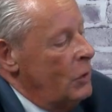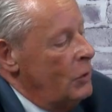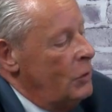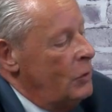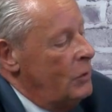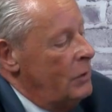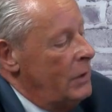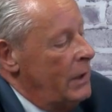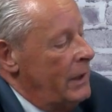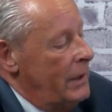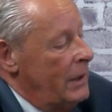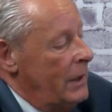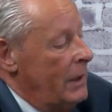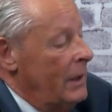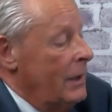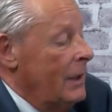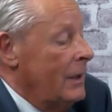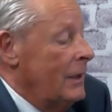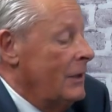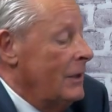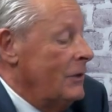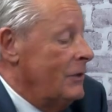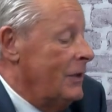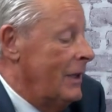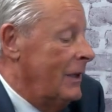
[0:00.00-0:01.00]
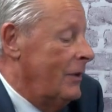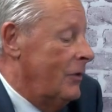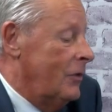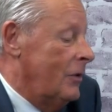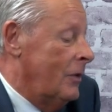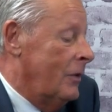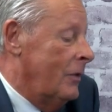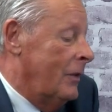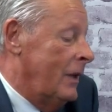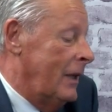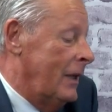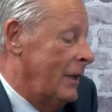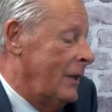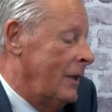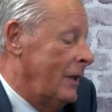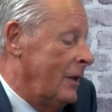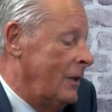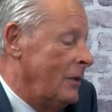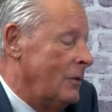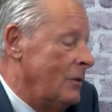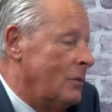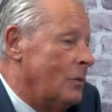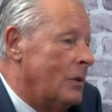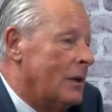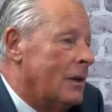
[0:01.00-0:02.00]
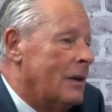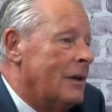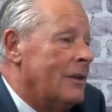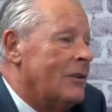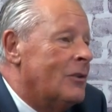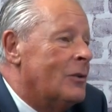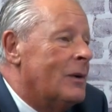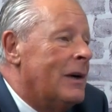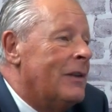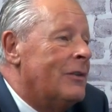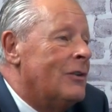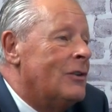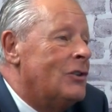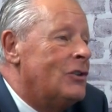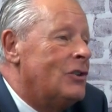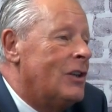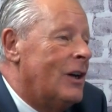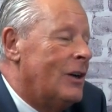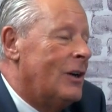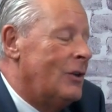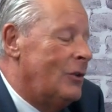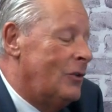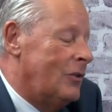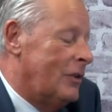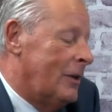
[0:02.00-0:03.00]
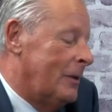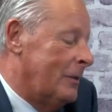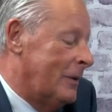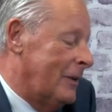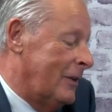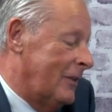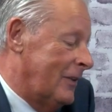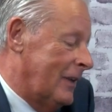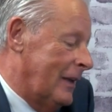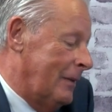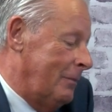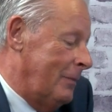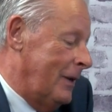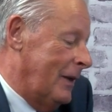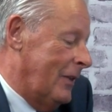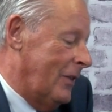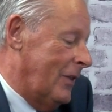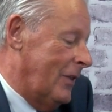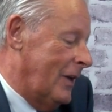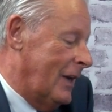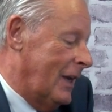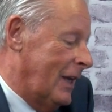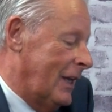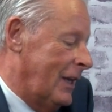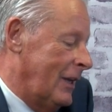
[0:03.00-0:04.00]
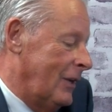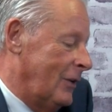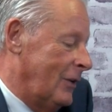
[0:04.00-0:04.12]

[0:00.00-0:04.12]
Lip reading: All right. Gents, on that note, we're going to end the show, so I'm going to say a big thank